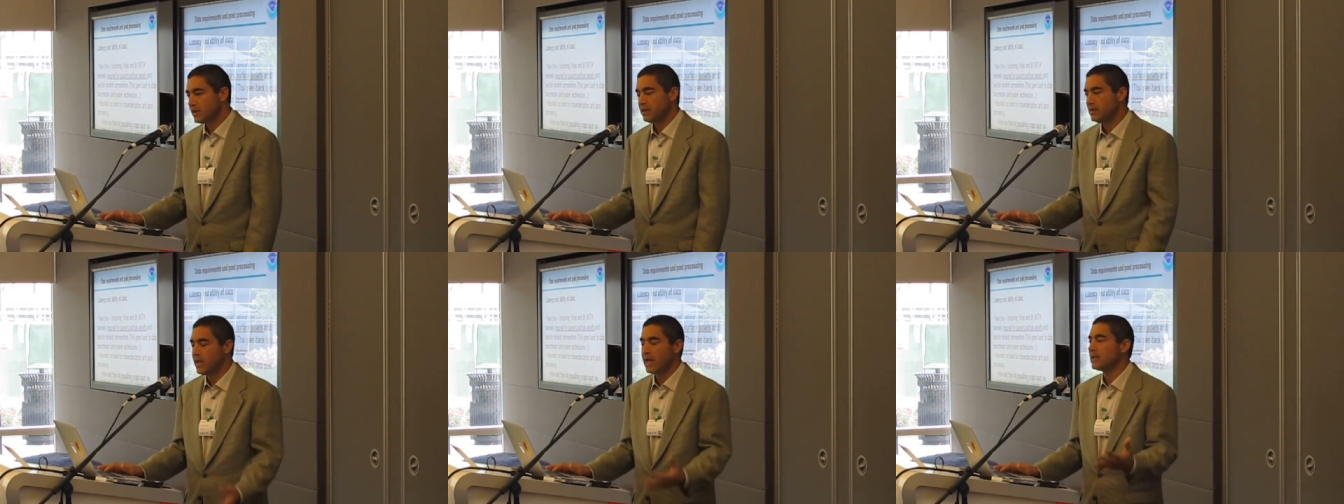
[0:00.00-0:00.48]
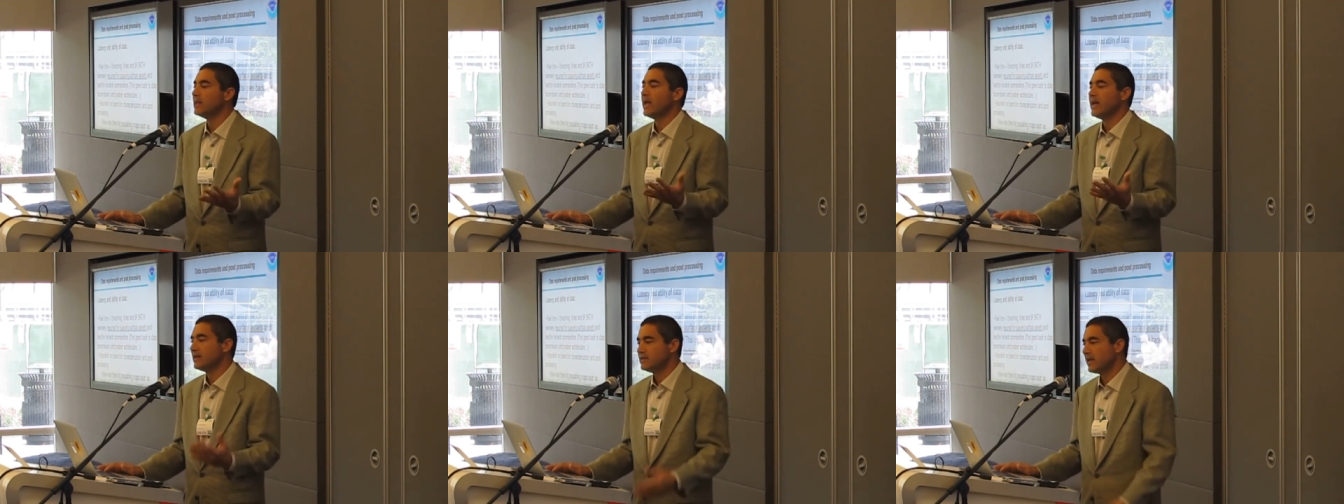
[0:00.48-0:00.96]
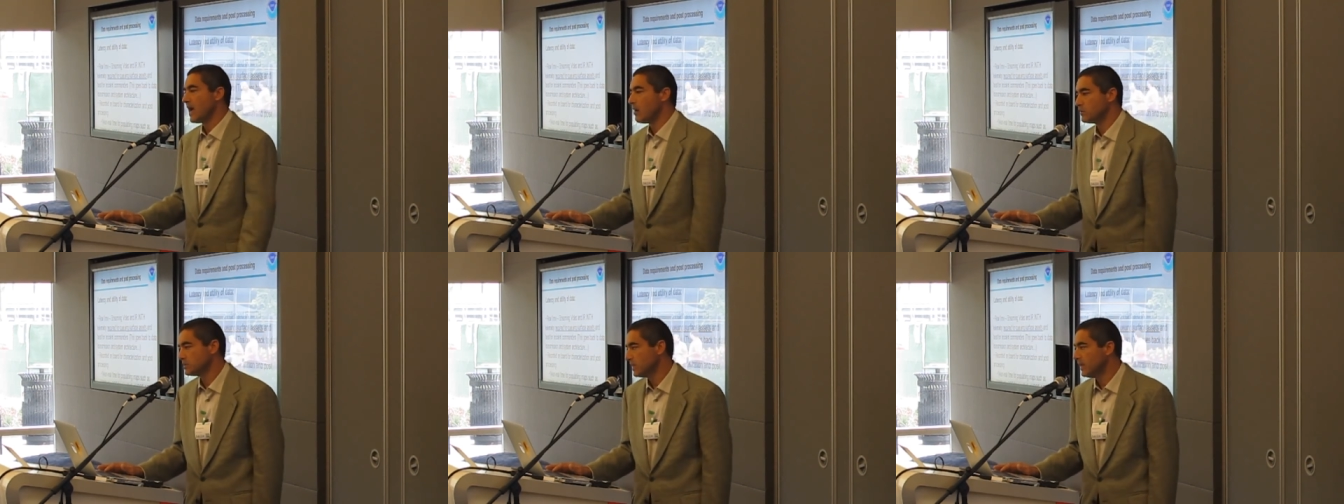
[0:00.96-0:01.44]
You can't land 10
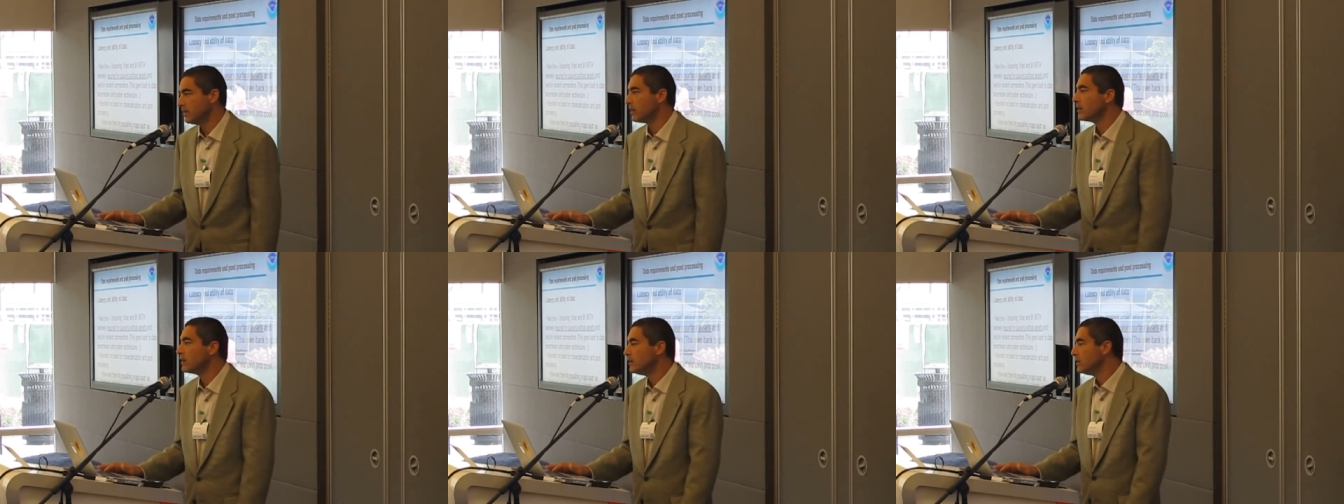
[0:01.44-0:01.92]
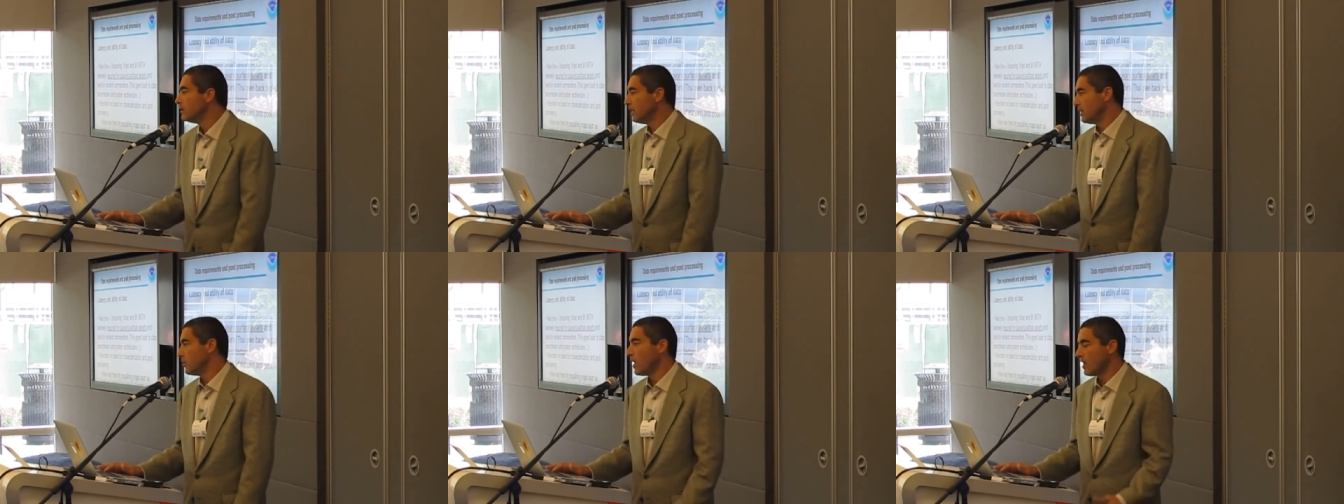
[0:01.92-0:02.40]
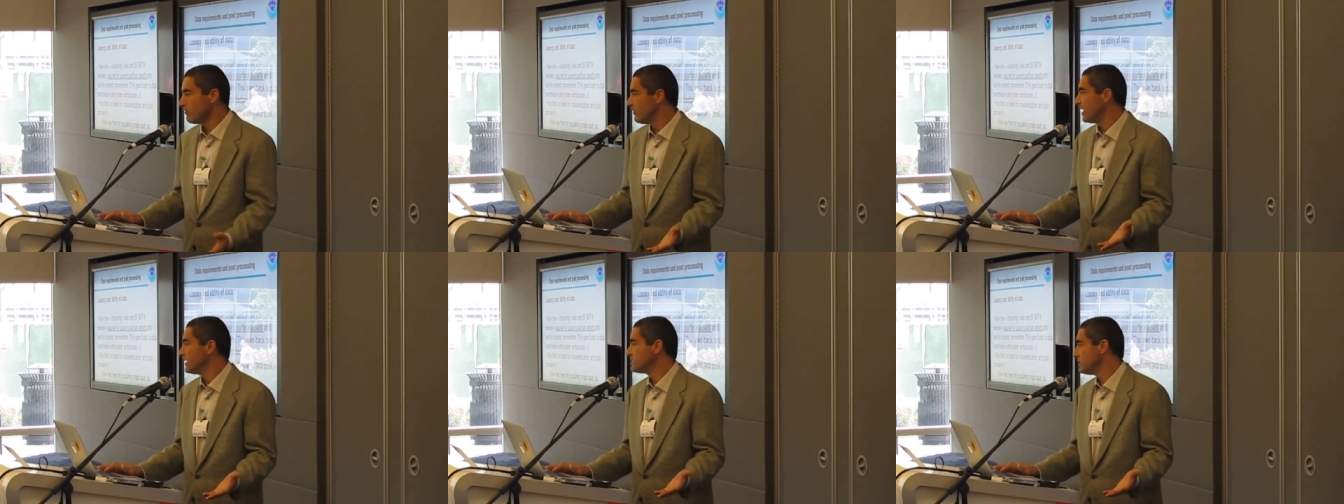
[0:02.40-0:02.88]
hours later and go out and
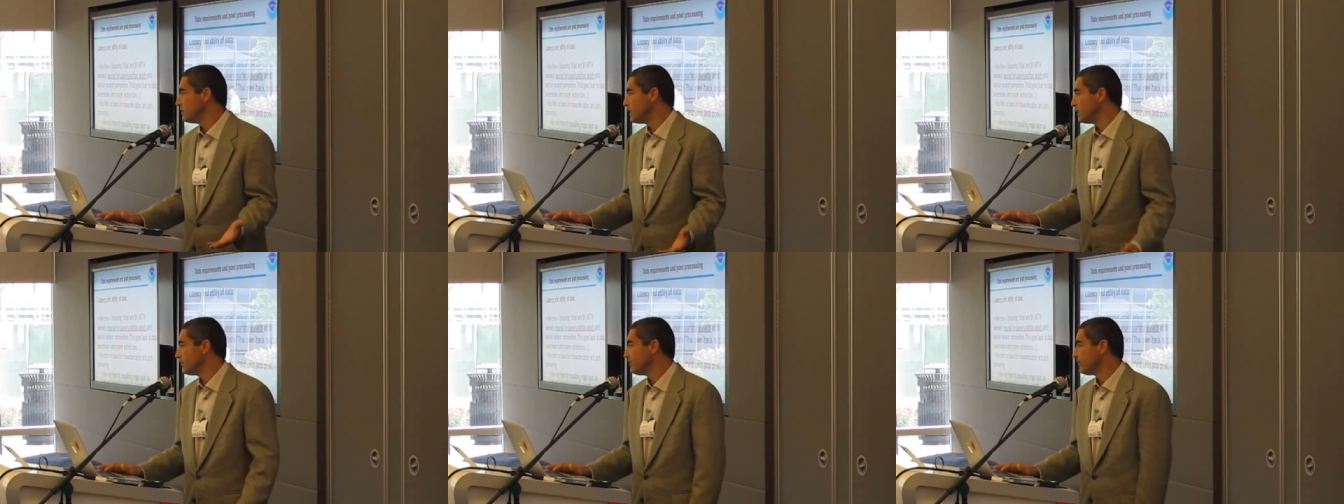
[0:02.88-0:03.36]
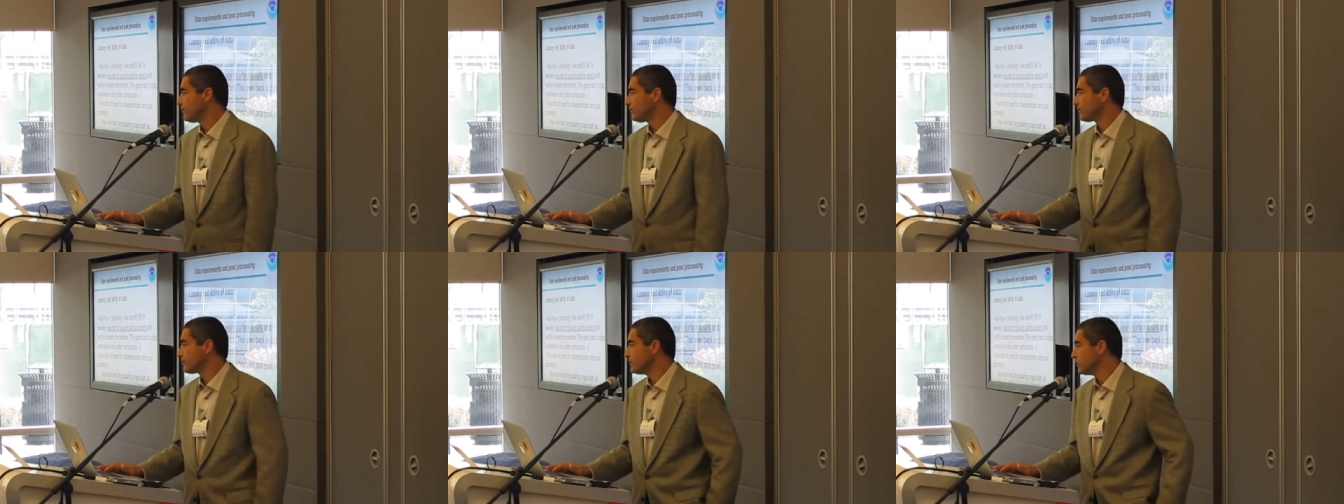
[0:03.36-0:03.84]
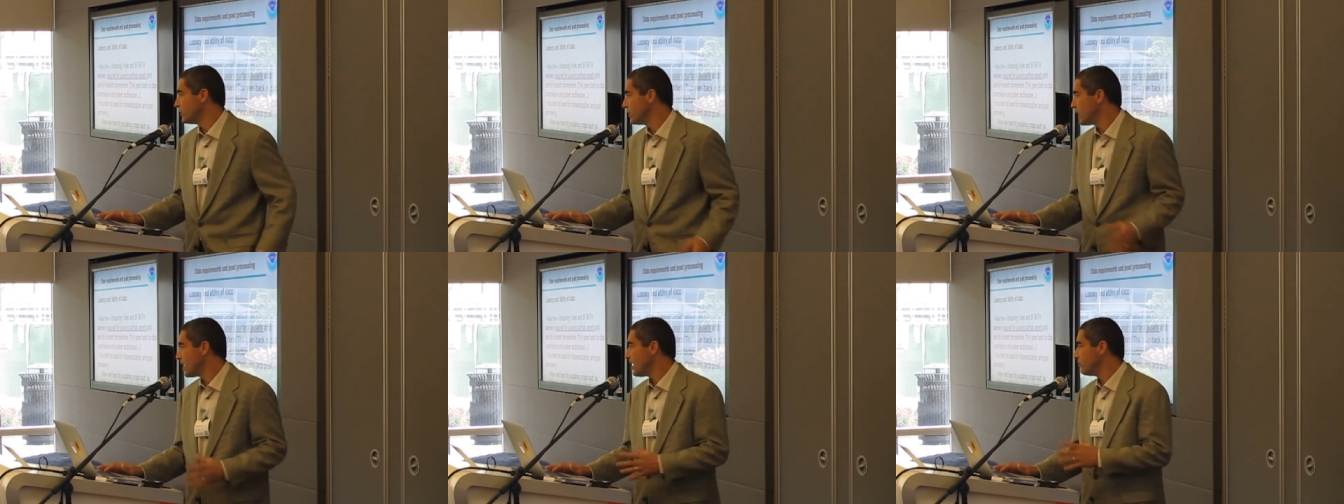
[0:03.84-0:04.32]
find something. So you
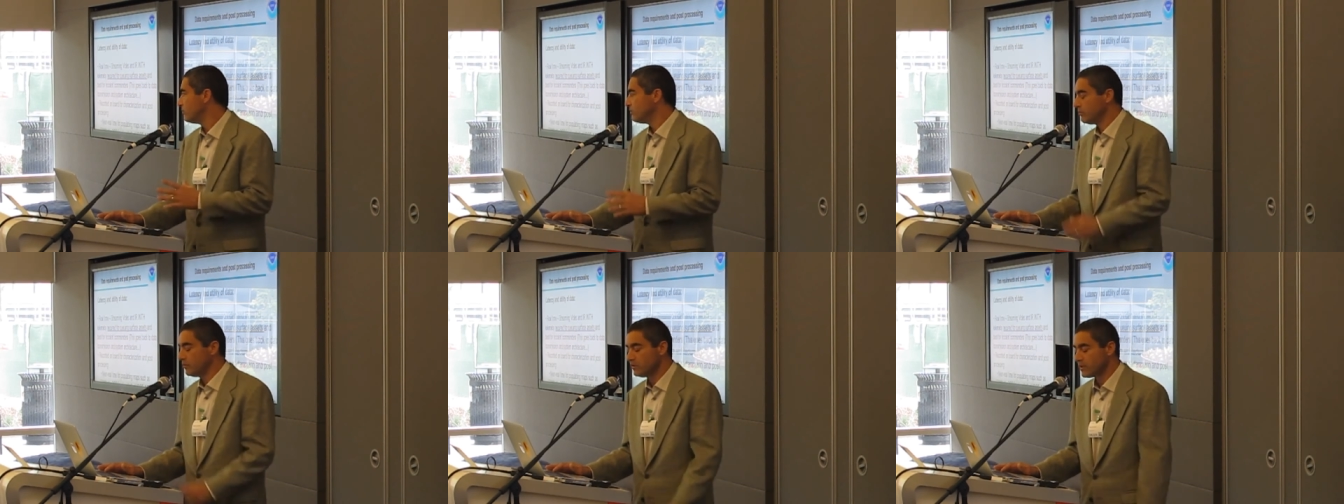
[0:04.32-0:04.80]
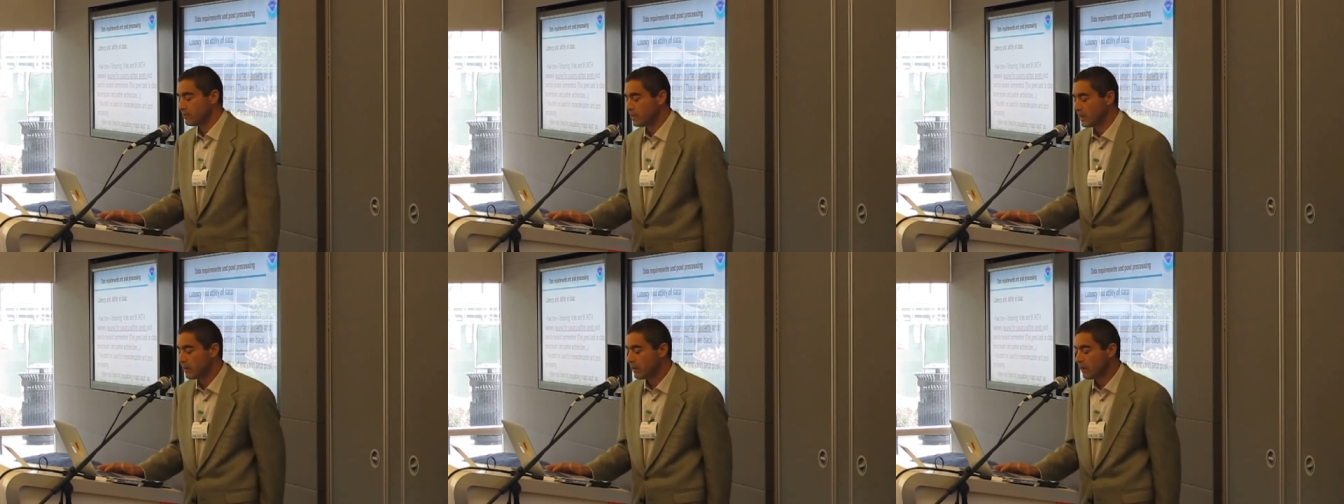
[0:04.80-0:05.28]
got to have data.